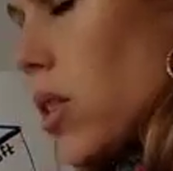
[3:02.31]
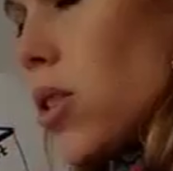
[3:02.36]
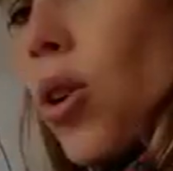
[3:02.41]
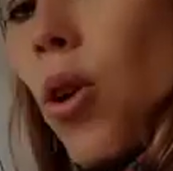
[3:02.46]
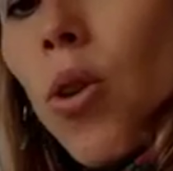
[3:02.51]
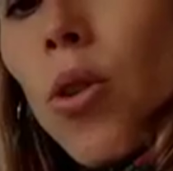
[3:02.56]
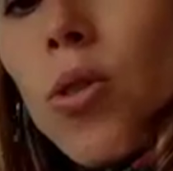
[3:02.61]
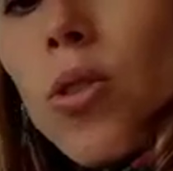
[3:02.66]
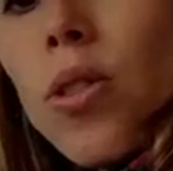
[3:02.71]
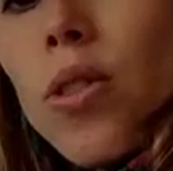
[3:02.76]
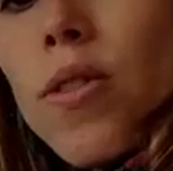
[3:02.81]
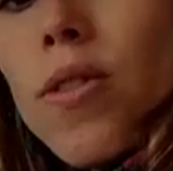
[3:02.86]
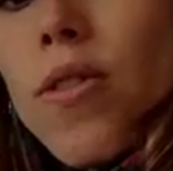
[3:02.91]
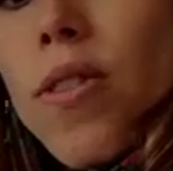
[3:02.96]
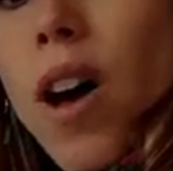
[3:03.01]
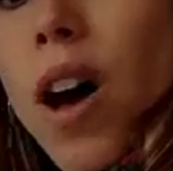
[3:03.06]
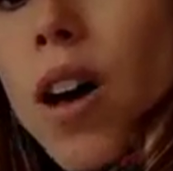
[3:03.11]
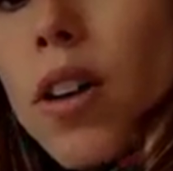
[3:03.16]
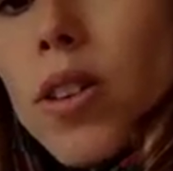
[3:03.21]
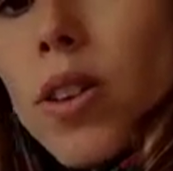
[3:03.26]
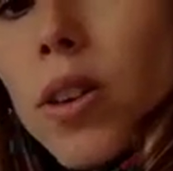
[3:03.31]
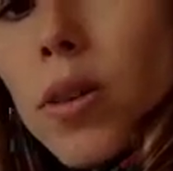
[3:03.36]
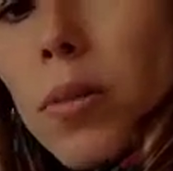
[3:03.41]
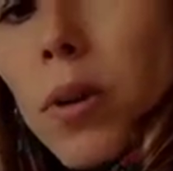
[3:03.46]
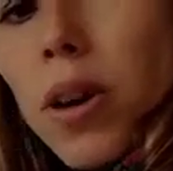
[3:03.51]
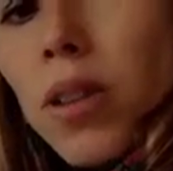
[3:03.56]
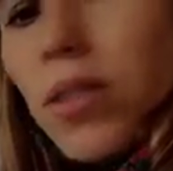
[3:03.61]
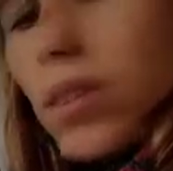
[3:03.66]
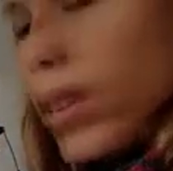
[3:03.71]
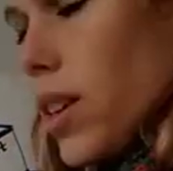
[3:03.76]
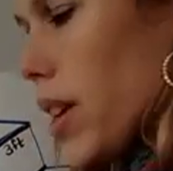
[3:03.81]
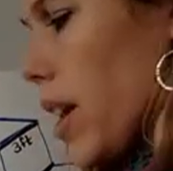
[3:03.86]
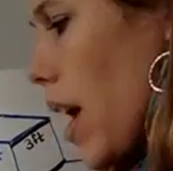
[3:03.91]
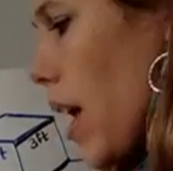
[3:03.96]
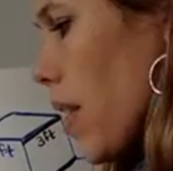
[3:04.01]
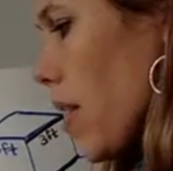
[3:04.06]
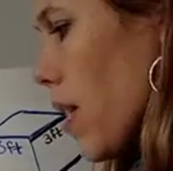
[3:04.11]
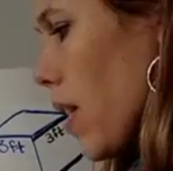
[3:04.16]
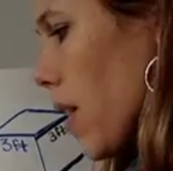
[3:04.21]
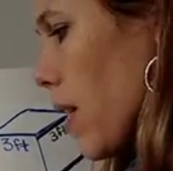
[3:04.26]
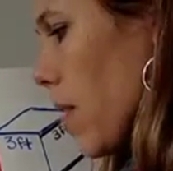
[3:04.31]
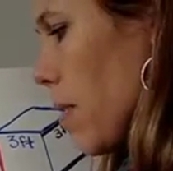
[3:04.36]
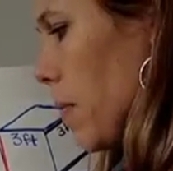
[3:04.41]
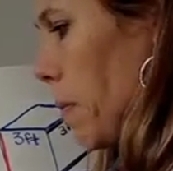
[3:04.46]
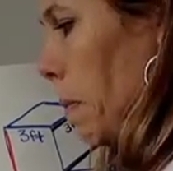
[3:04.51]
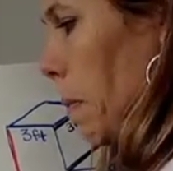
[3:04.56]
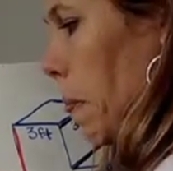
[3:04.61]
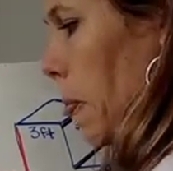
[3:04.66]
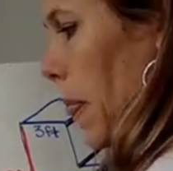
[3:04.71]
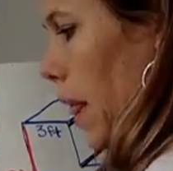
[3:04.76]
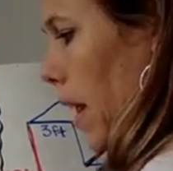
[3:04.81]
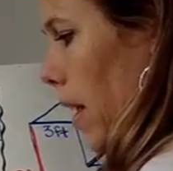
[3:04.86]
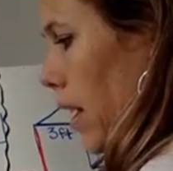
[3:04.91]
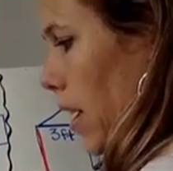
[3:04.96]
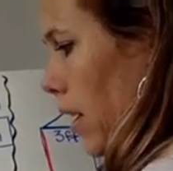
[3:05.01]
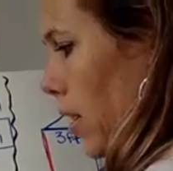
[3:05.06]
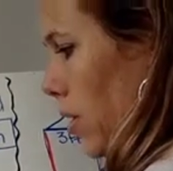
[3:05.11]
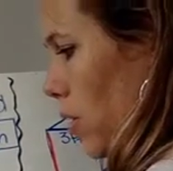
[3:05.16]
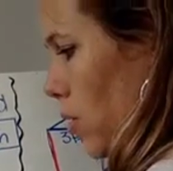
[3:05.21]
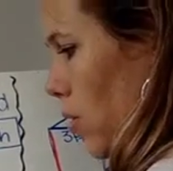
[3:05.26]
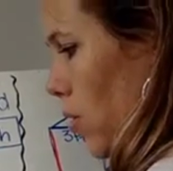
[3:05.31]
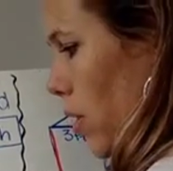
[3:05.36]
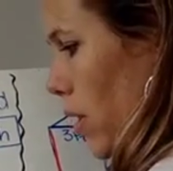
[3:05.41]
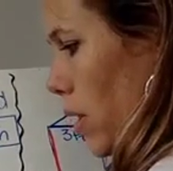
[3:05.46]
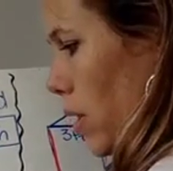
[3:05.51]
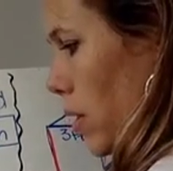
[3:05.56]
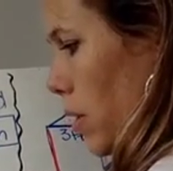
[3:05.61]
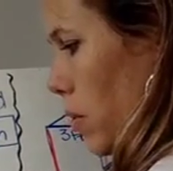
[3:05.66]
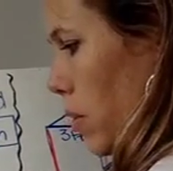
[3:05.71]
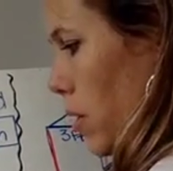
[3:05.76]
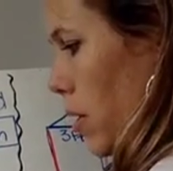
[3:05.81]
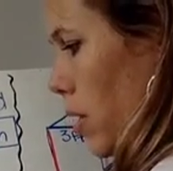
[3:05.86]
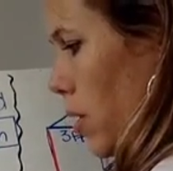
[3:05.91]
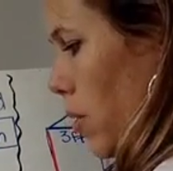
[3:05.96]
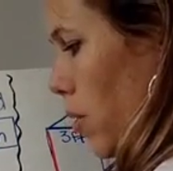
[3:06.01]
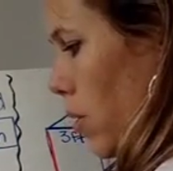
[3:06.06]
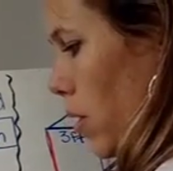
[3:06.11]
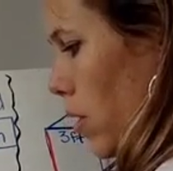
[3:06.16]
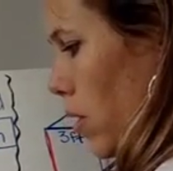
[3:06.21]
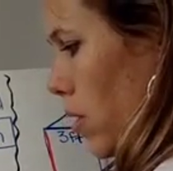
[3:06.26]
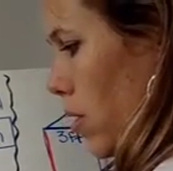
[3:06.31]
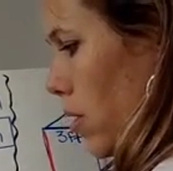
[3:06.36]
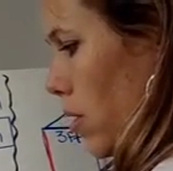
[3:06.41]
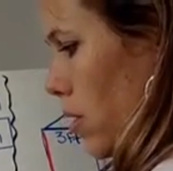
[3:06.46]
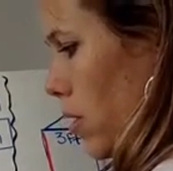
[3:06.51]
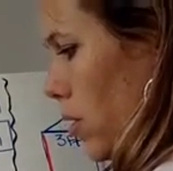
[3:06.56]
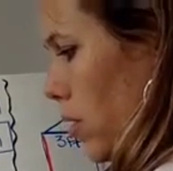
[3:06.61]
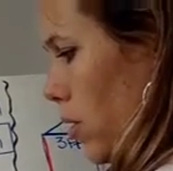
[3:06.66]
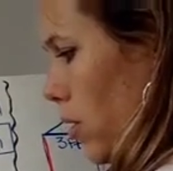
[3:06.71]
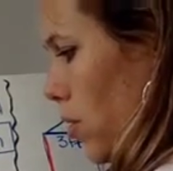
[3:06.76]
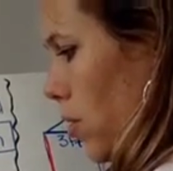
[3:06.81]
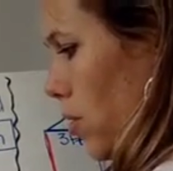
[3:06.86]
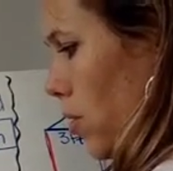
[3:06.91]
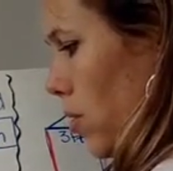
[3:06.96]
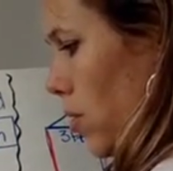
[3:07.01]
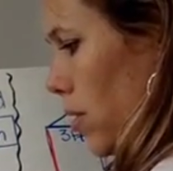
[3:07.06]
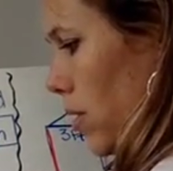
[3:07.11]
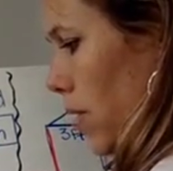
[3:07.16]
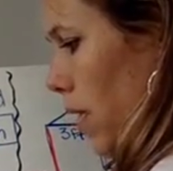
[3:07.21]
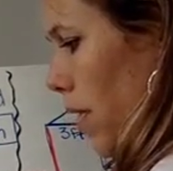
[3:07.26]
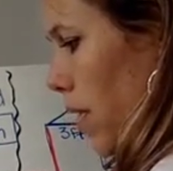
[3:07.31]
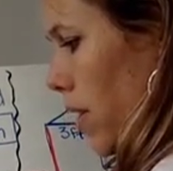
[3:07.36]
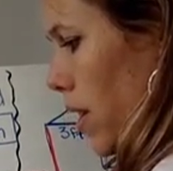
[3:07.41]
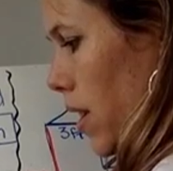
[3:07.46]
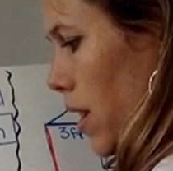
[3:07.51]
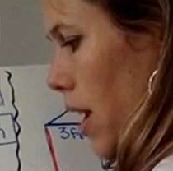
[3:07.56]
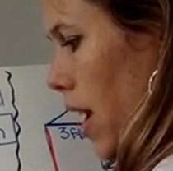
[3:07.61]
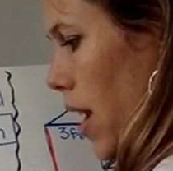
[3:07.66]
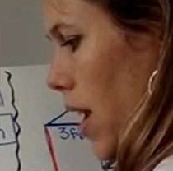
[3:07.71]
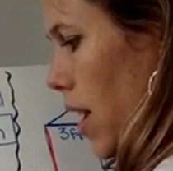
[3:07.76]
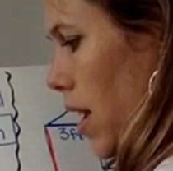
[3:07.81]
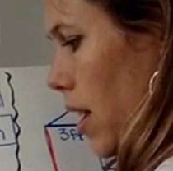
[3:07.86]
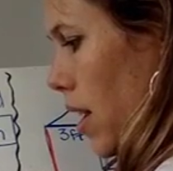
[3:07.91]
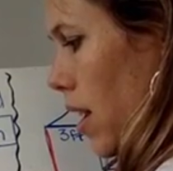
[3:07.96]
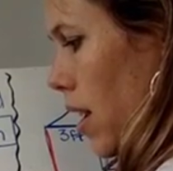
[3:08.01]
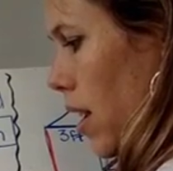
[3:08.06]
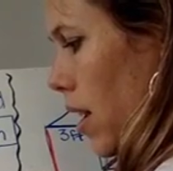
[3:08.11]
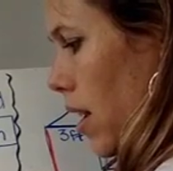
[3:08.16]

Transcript: total volume altogether is going to equal to 78.